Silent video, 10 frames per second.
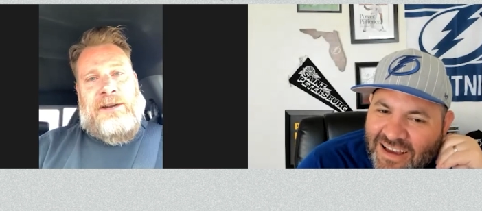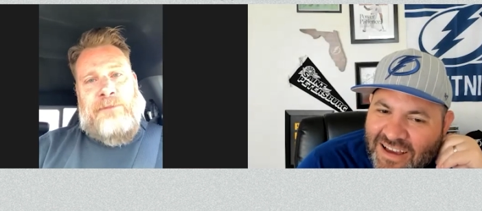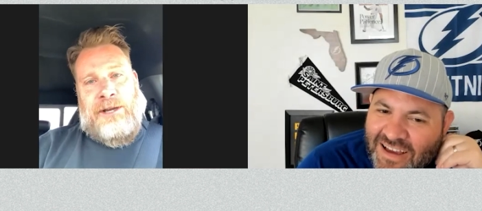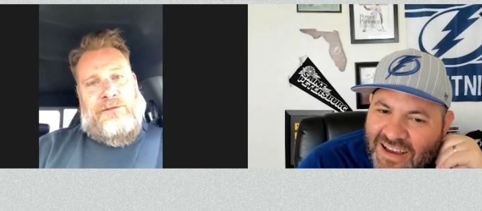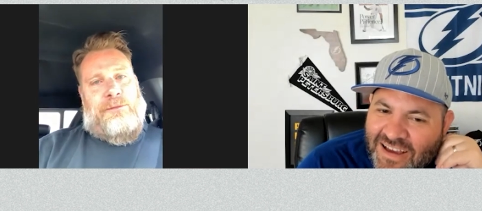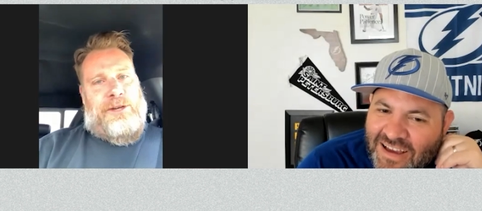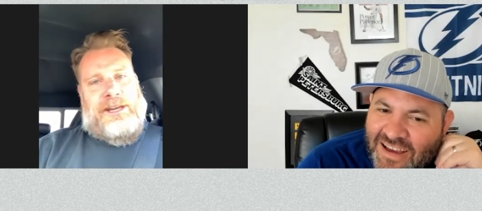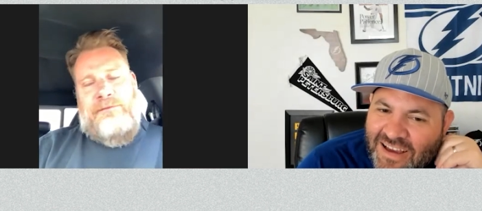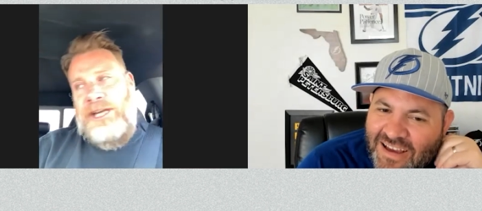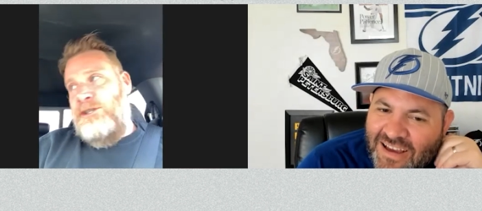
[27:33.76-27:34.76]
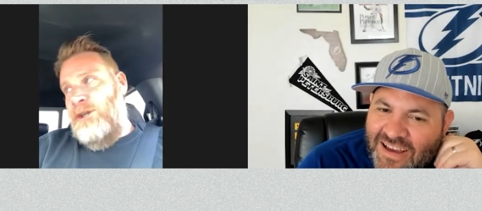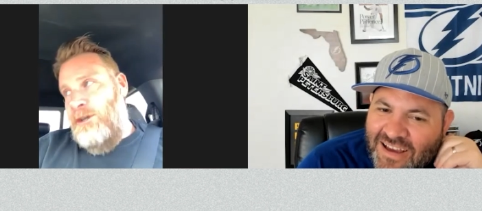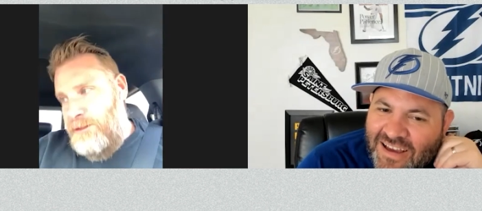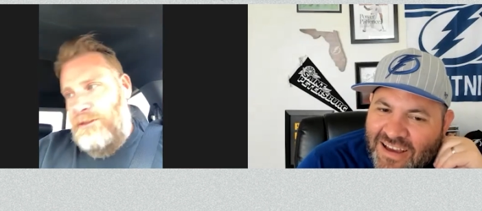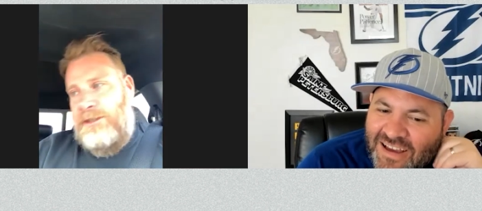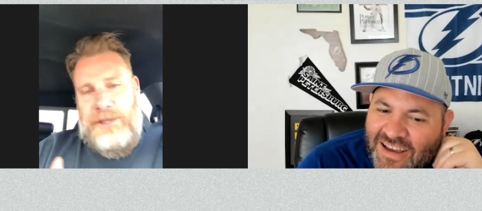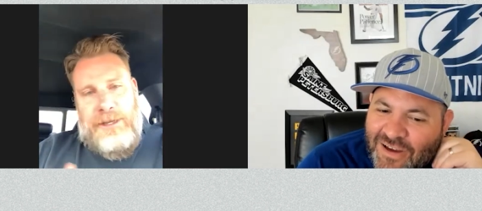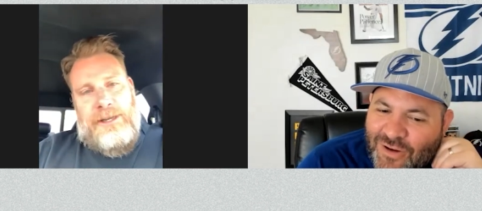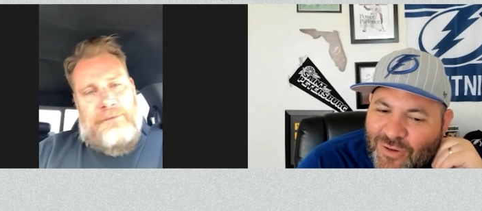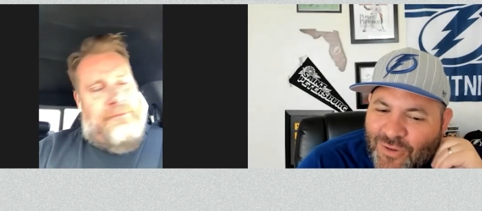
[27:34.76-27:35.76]
Speaker 1: we go from one of the conventionals to
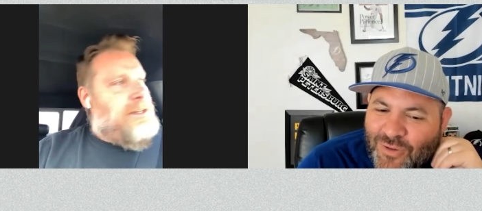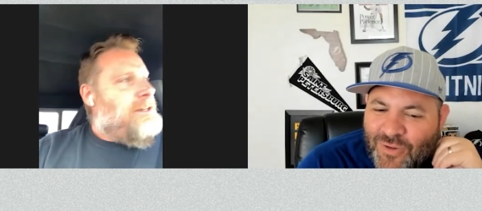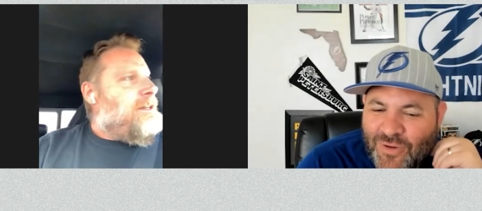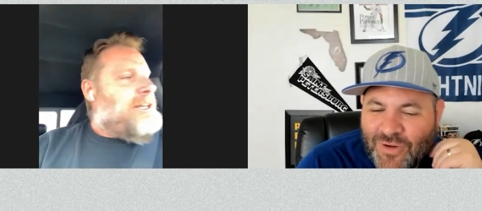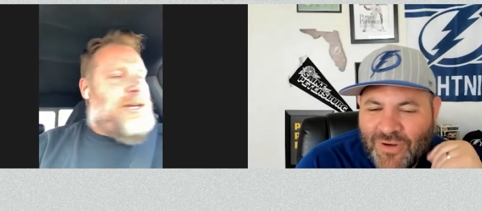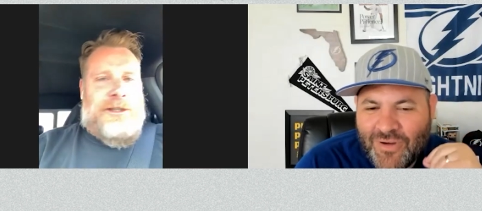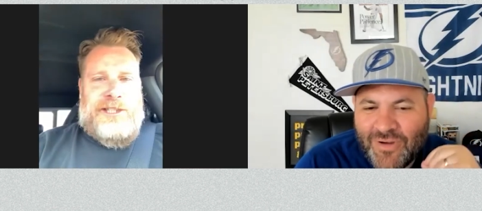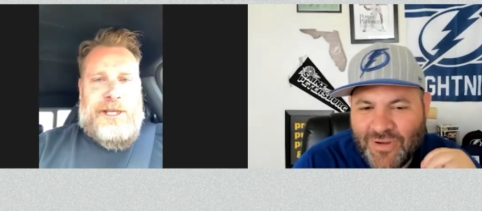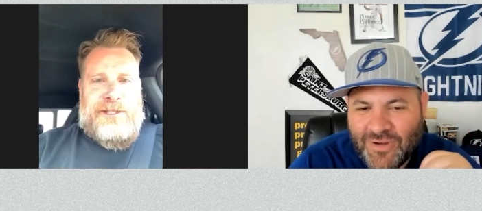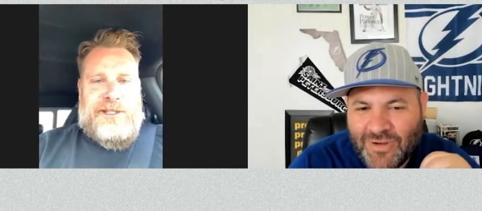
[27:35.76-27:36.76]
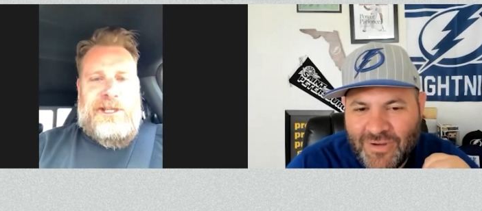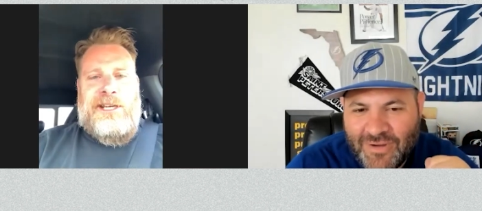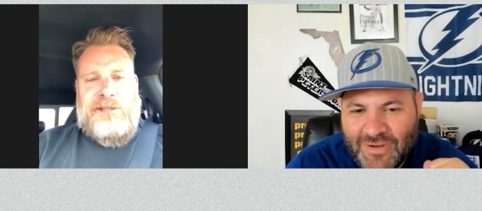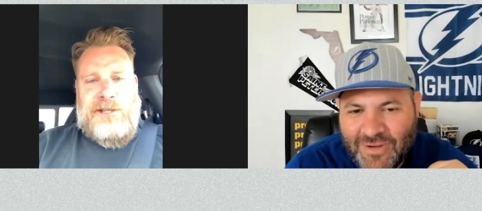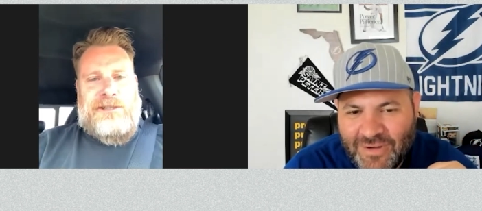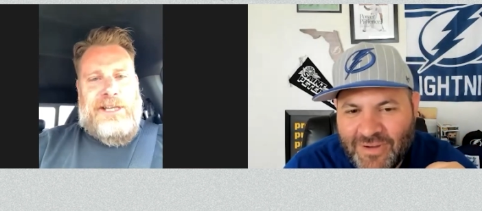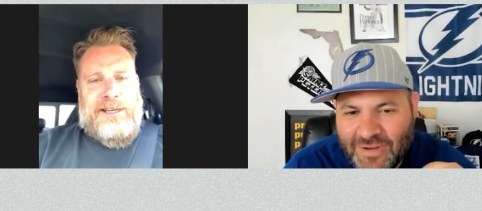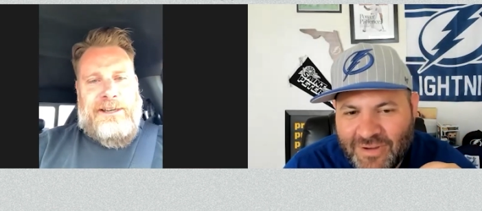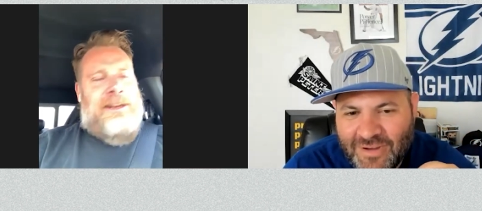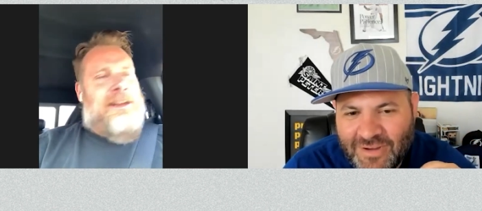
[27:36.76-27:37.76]
the Coliseum at Caesars,
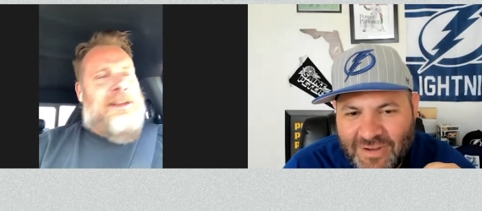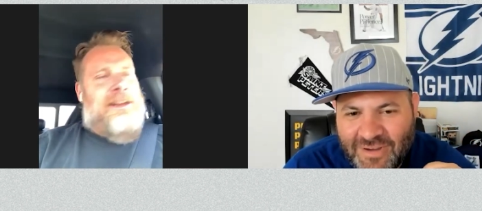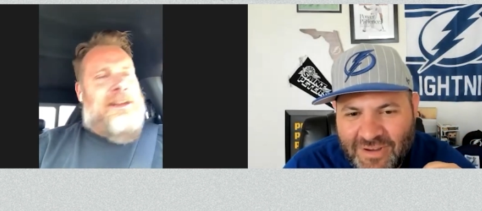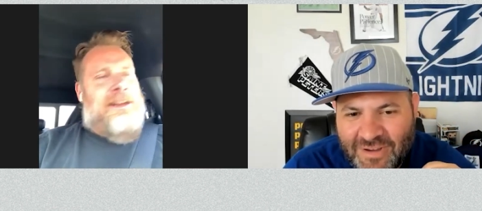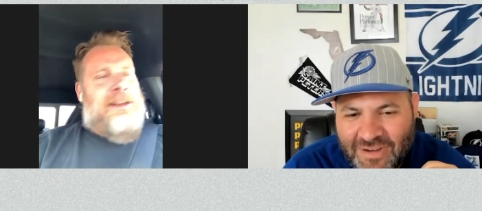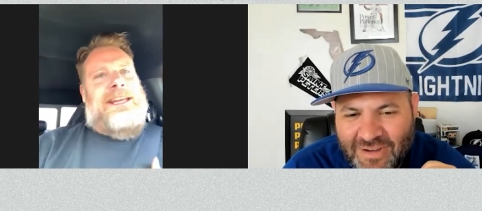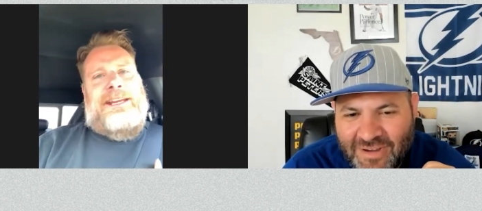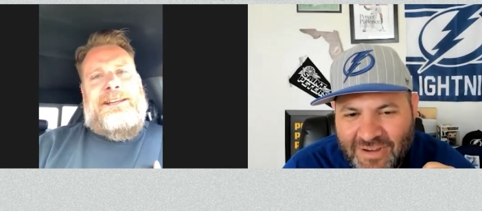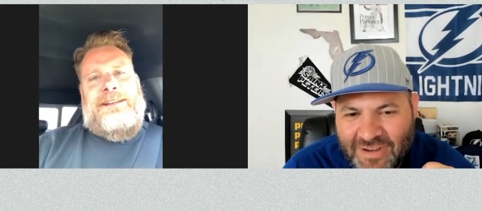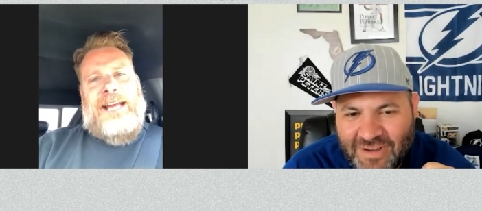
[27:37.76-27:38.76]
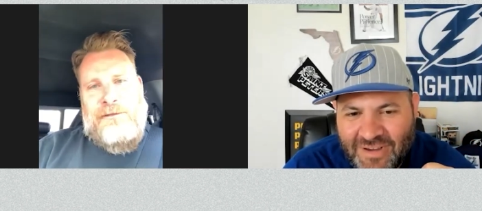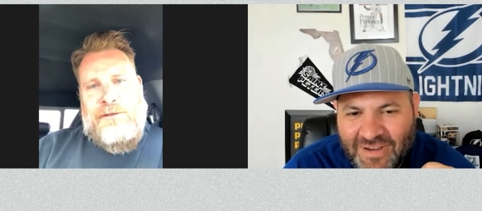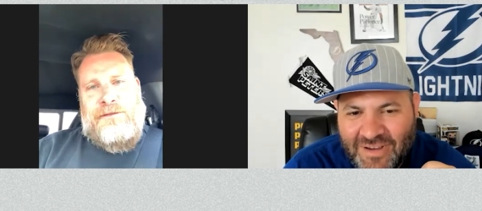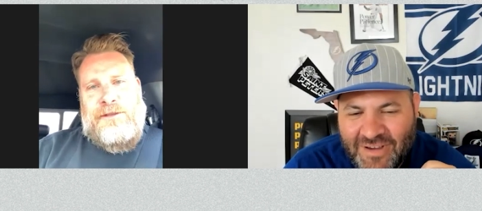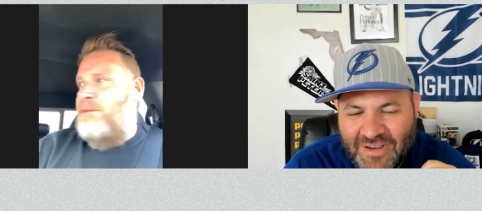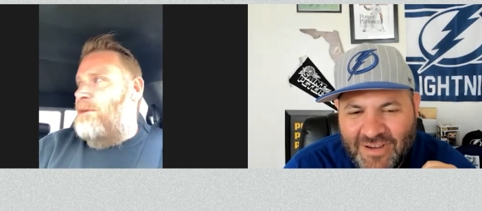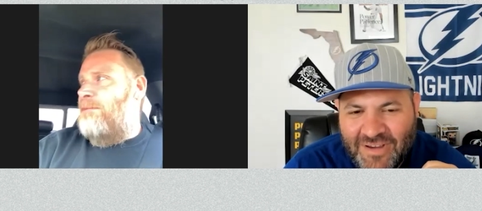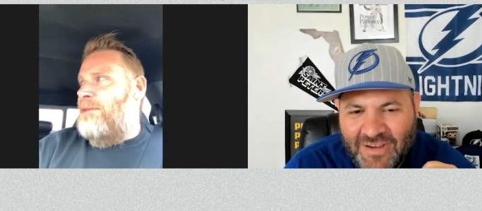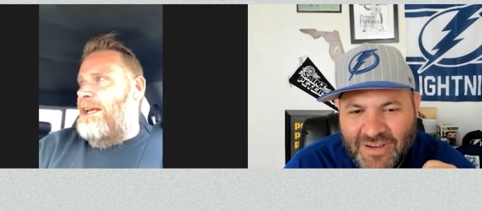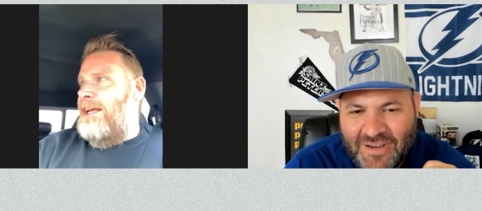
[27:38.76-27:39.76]
and so I'm like having a few, but
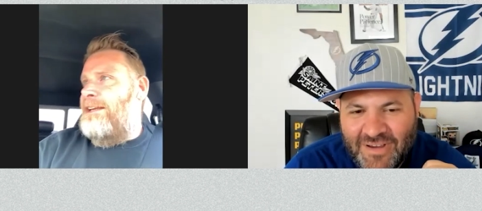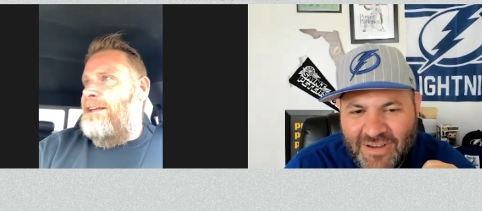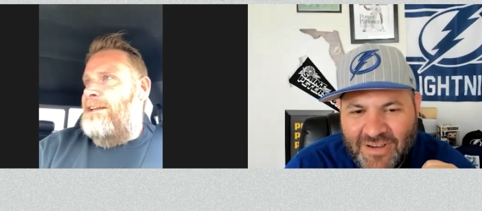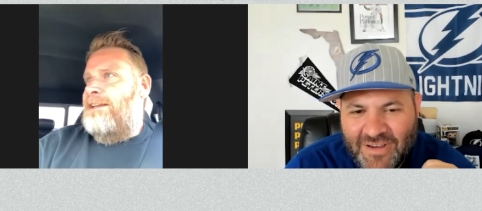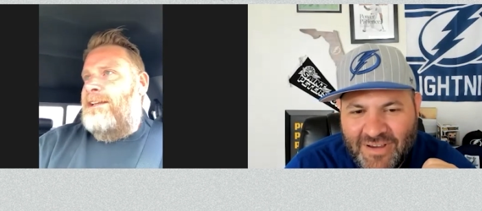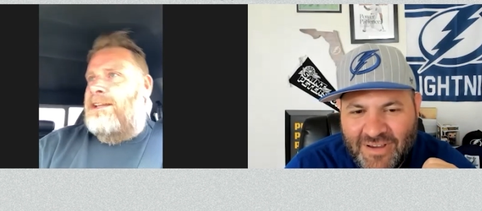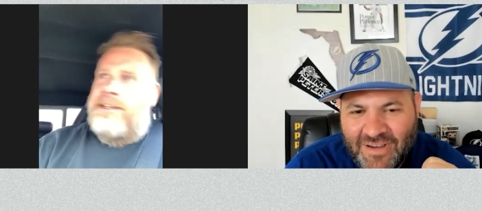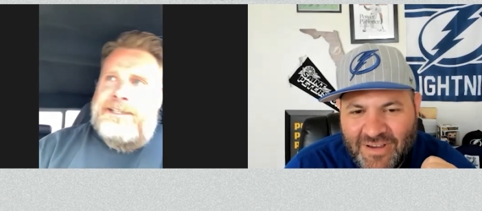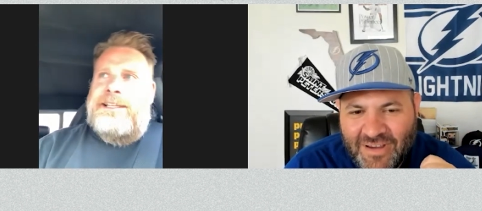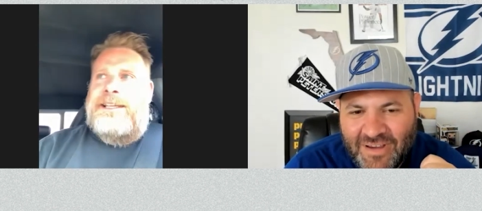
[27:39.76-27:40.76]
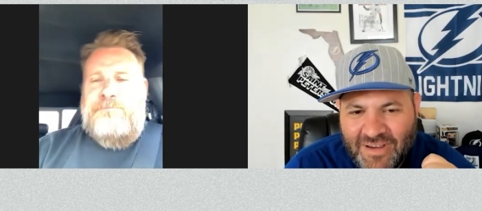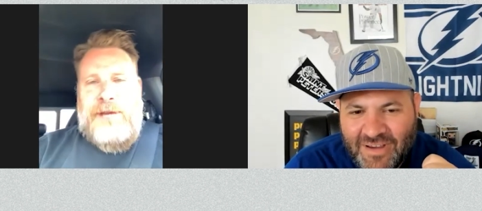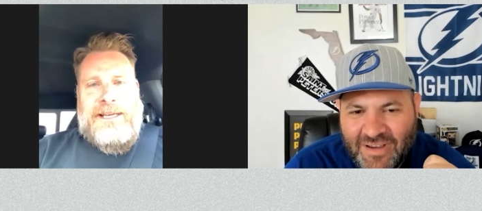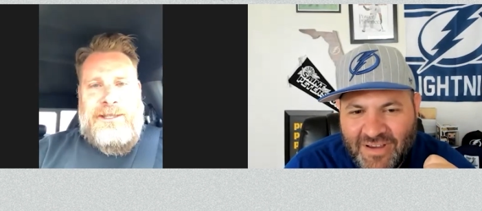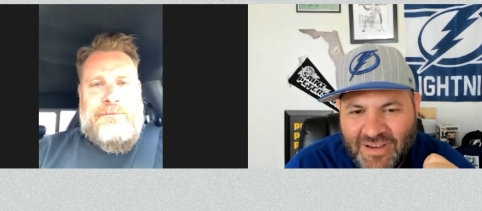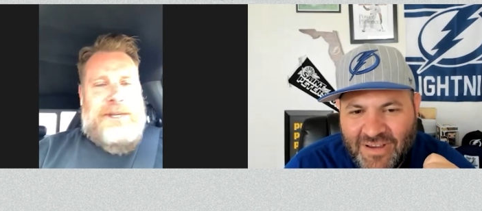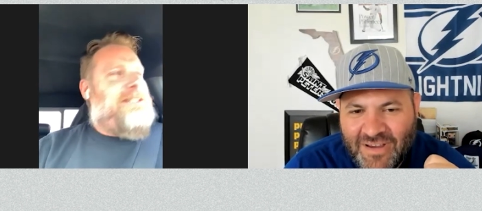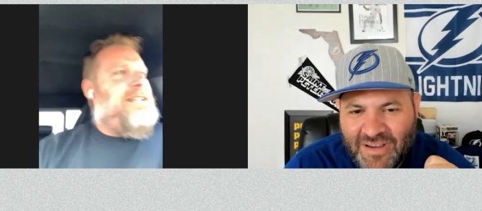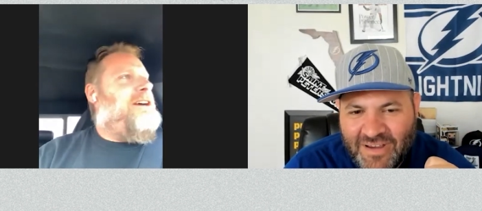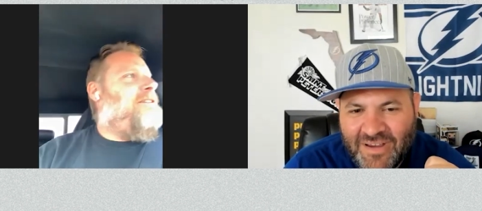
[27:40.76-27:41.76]
I'm like pacing
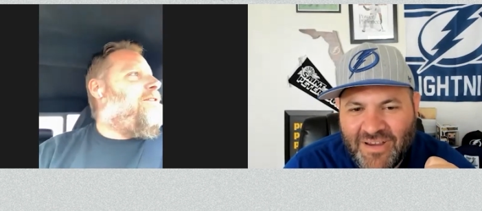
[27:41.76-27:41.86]
myself,